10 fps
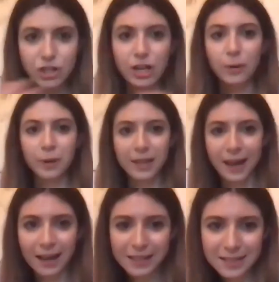share with
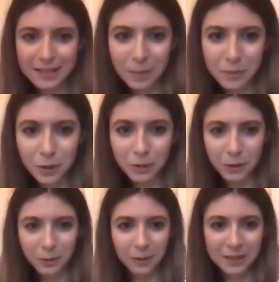us. It's a
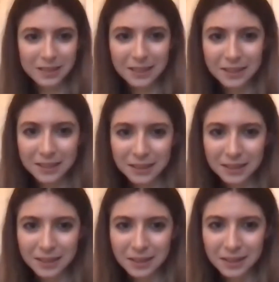disclaimer, isn't it?
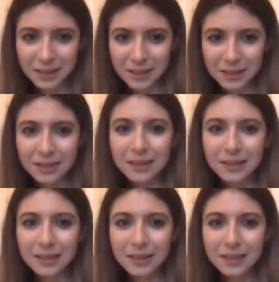Because